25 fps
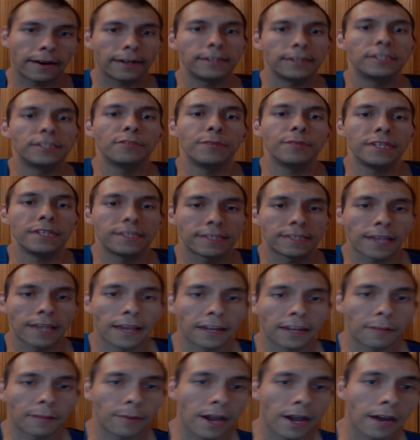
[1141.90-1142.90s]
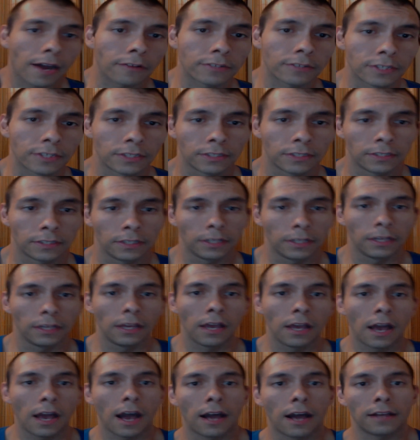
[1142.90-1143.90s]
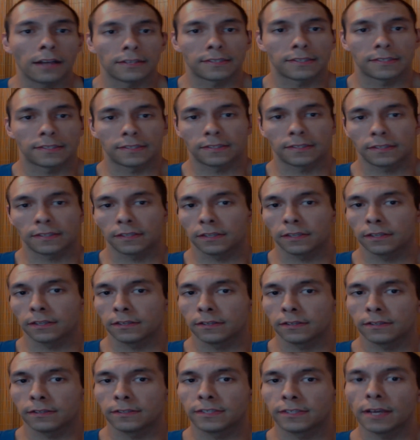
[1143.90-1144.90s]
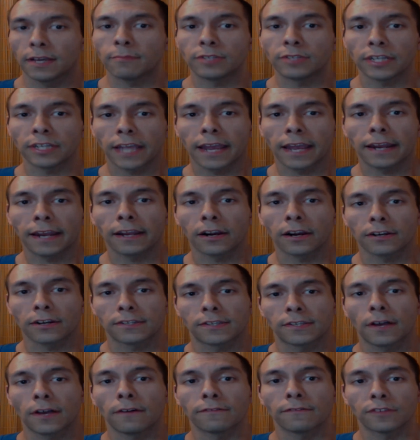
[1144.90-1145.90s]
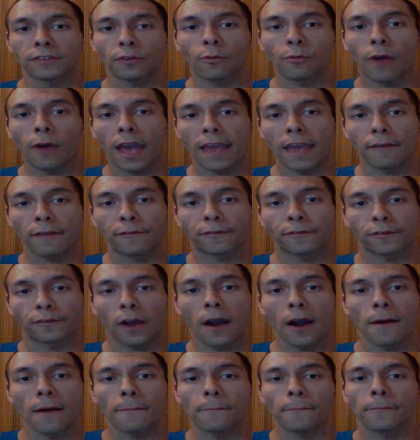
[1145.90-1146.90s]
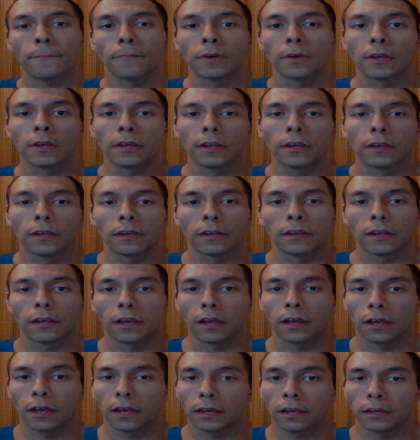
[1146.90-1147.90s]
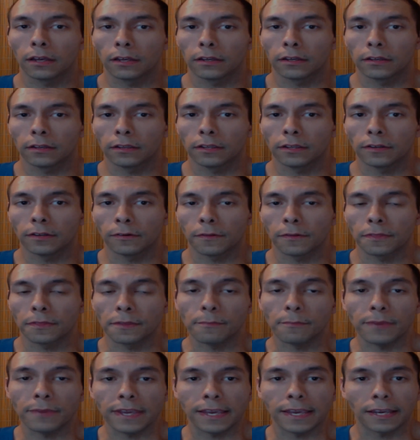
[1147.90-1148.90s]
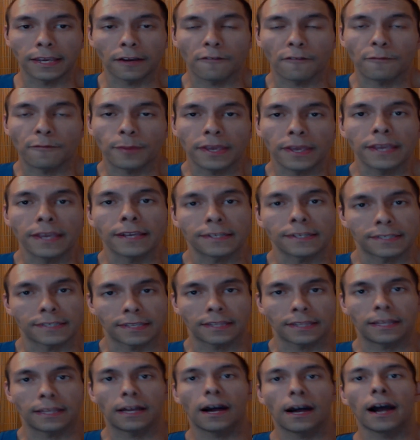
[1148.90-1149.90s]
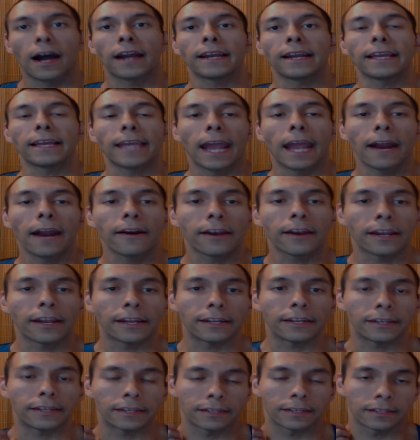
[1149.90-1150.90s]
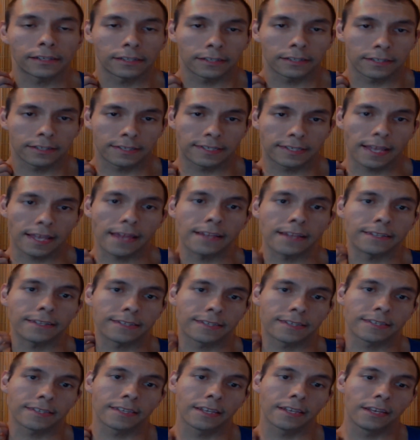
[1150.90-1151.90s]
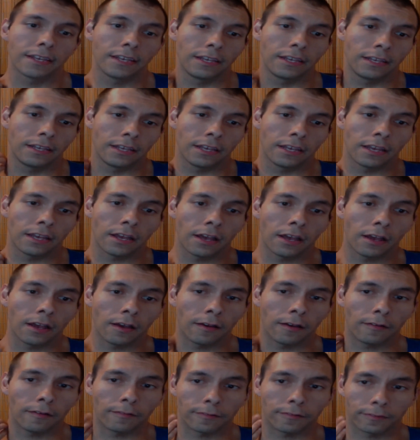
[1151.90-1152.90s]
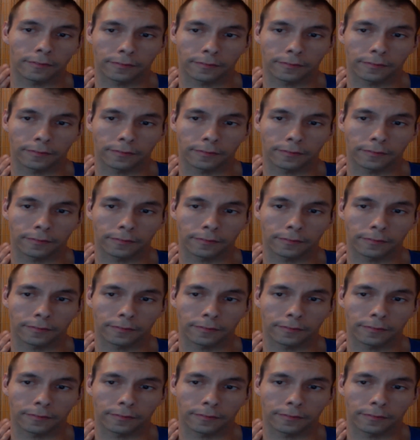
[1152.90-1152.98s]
to be said about us subjugating ourselves away from the being of beings in the Heideggerian sense of